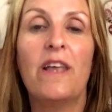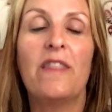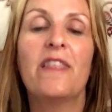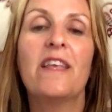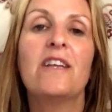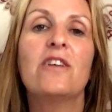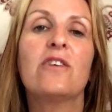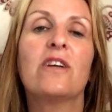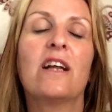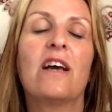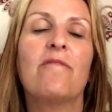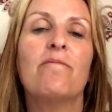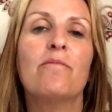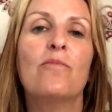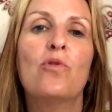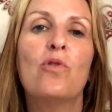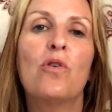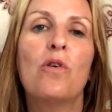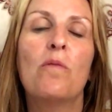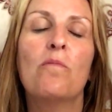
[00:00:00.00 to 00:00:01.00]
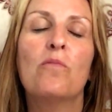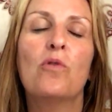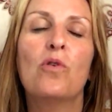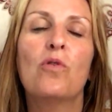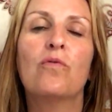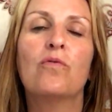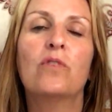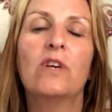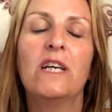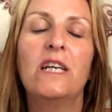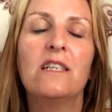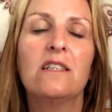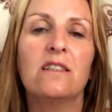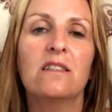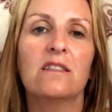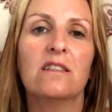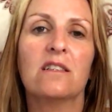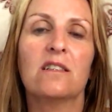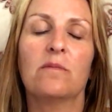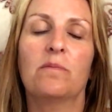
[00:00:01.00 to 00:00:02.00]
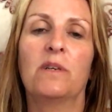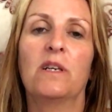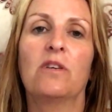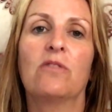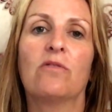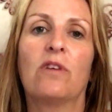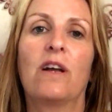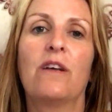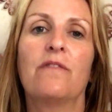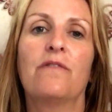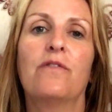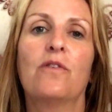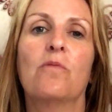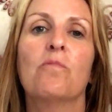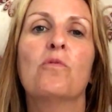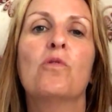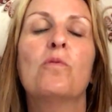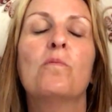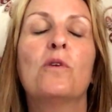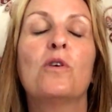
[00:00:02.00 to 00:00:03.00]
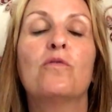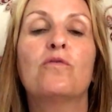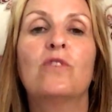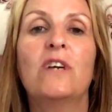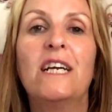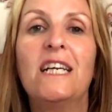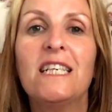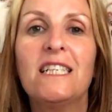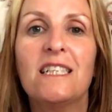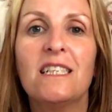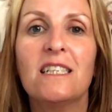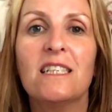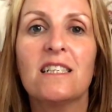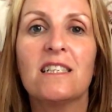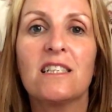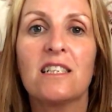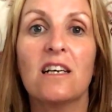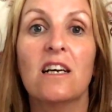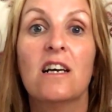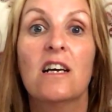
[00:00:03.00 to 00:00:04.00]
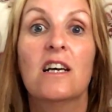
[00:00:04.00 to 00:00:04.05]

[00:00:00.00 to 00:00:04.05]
And then you can have more and more reasons to be grateful, more and more reasons to